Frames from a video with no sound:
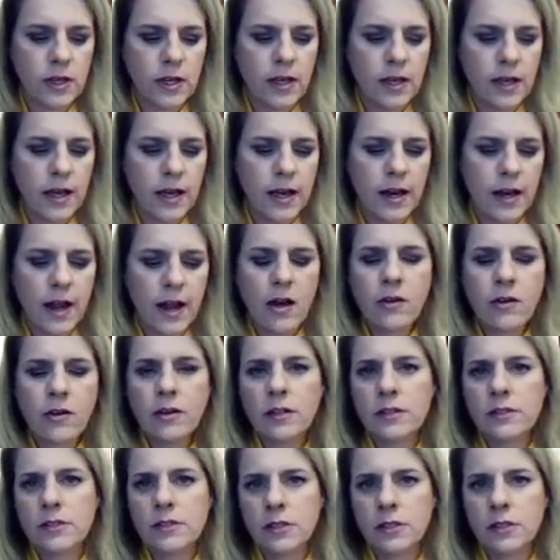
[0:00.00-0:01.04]
And
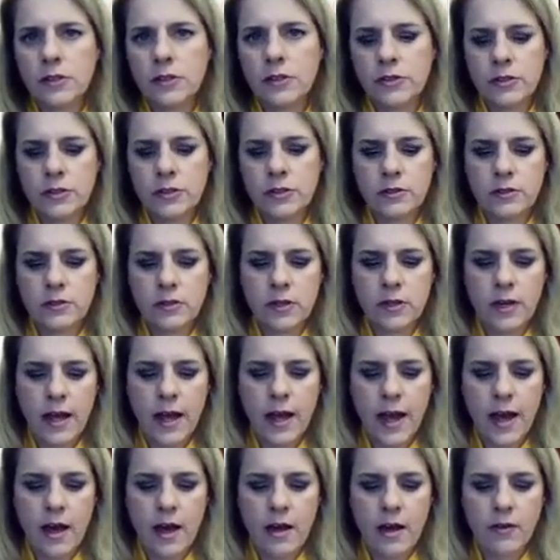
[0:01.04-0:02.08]
alkaline solutions are going to
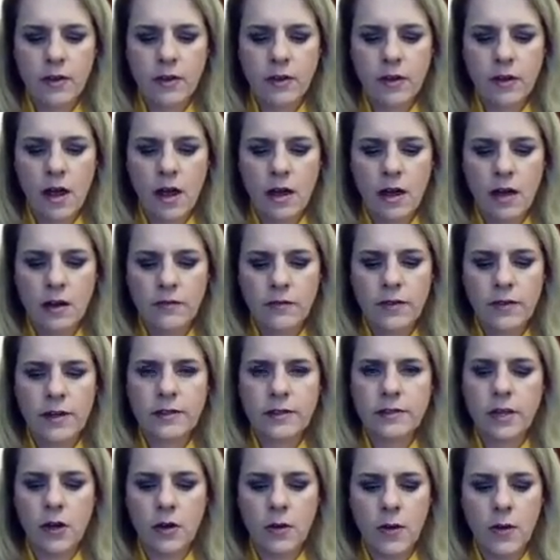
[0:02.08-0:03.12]
have a lot of
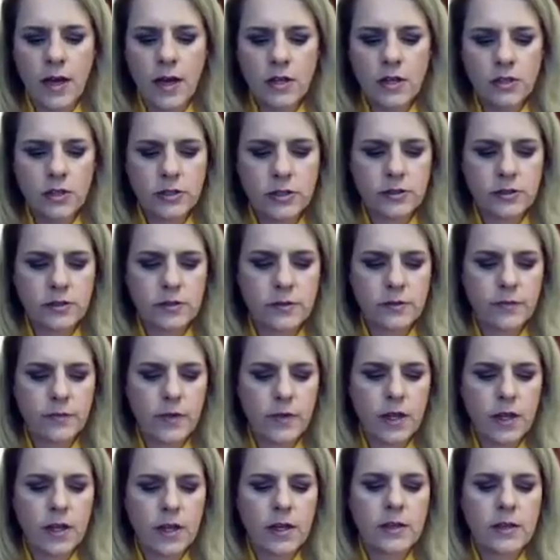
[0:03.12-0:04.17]
these OHs.
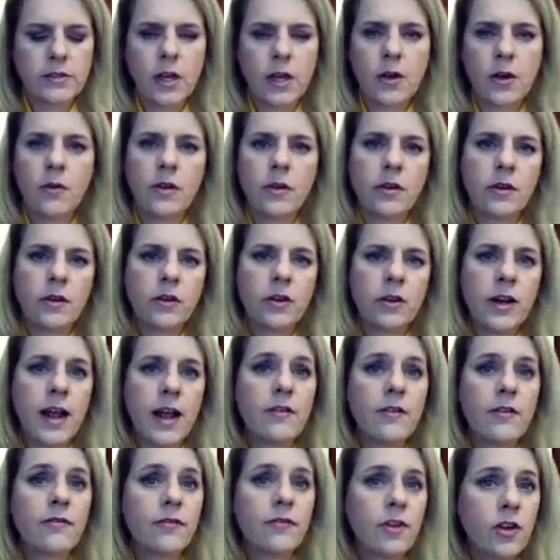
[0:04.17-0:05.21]
So you're going to
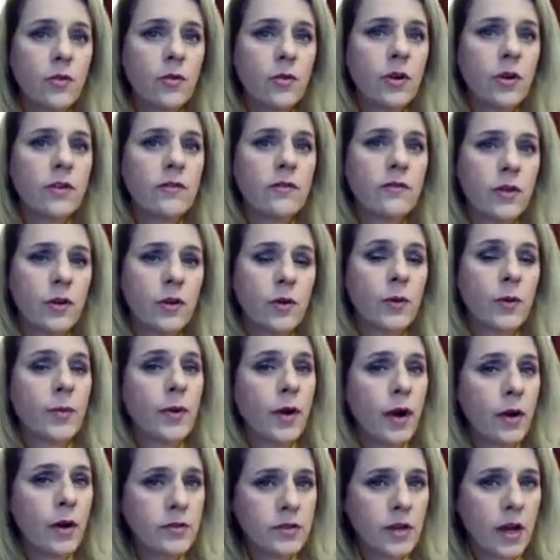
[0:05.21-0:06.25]
have fewer and fewer
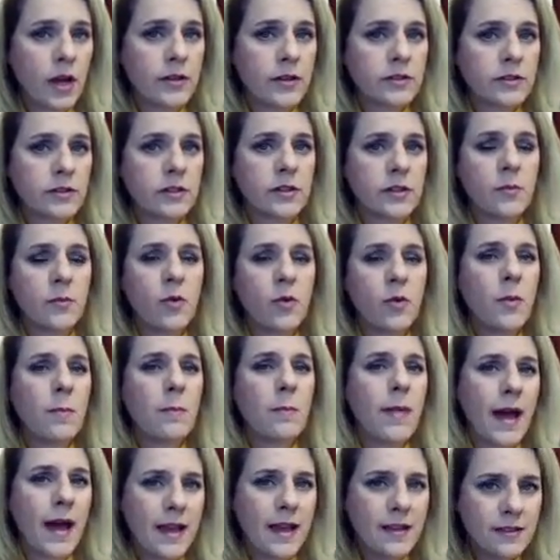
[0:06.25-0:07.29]
protons. So the more
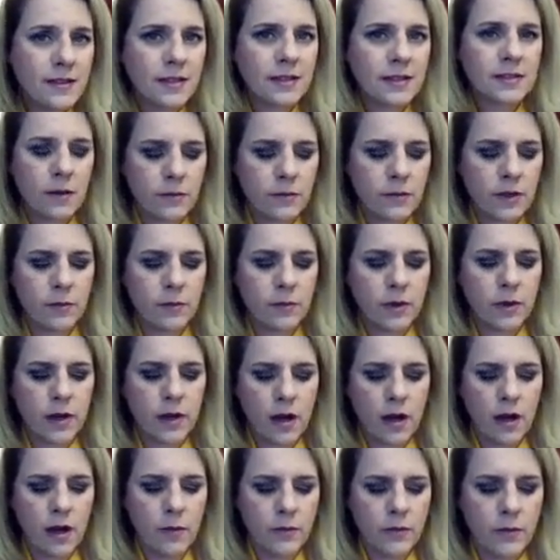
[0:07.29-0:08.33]
basic something
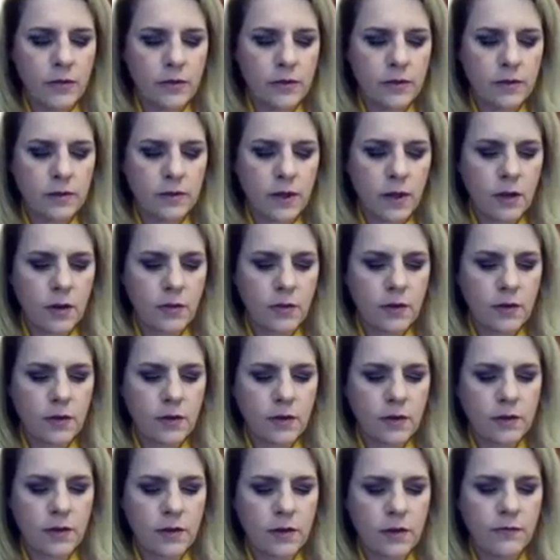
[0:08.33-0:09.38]
becomes, so
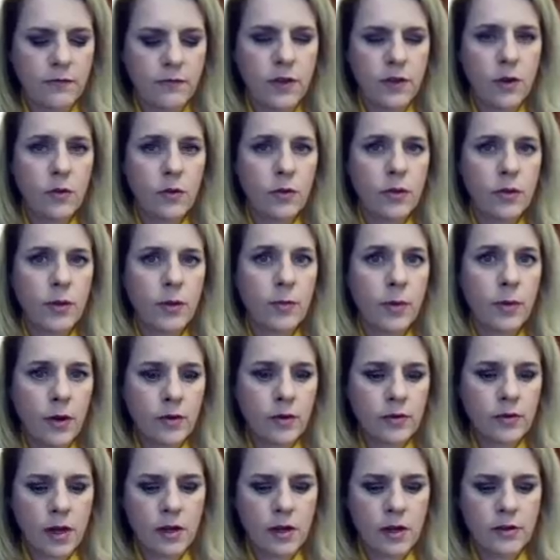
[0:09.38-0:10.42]
the fewer the
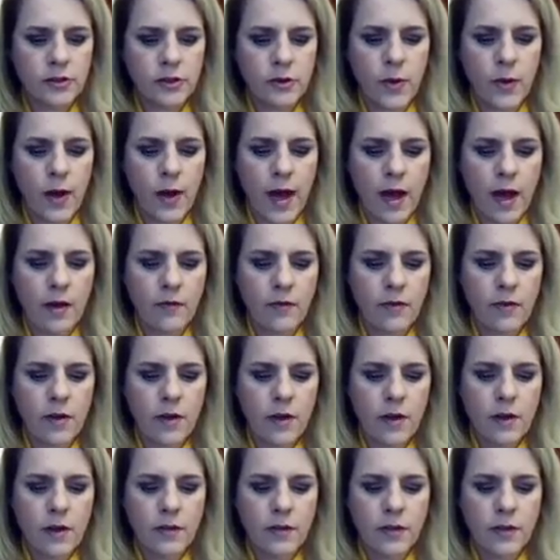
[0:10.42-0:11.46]
protons you have,
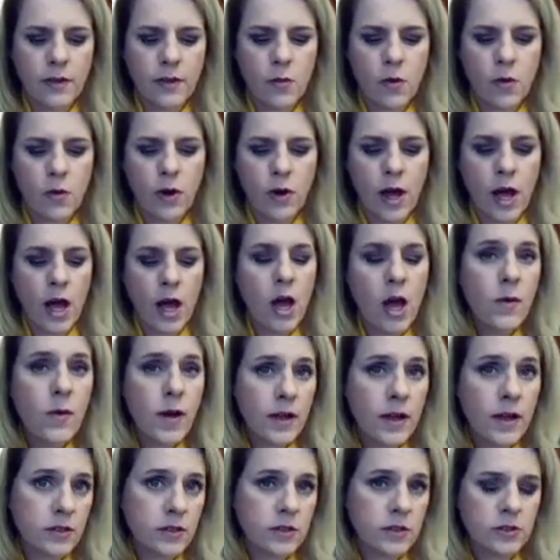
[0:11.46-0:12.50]
the more
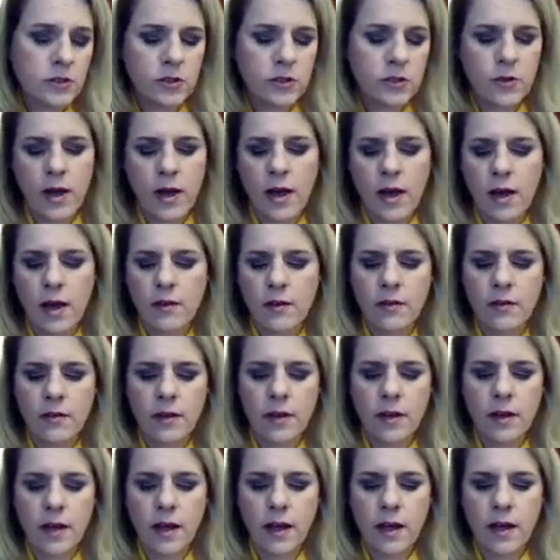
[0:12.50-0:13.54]
OHs you have,
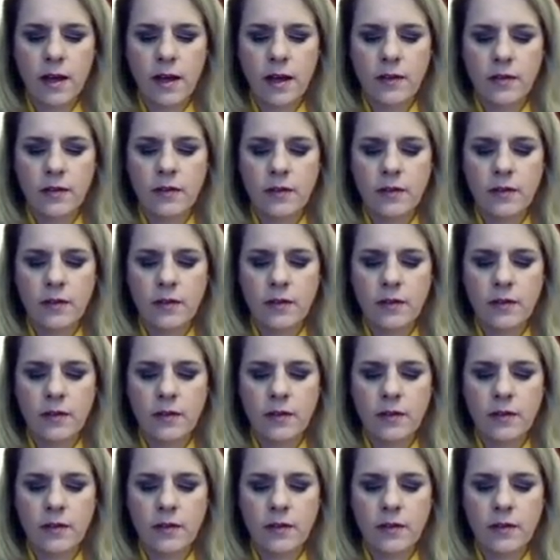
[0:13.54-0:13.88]
and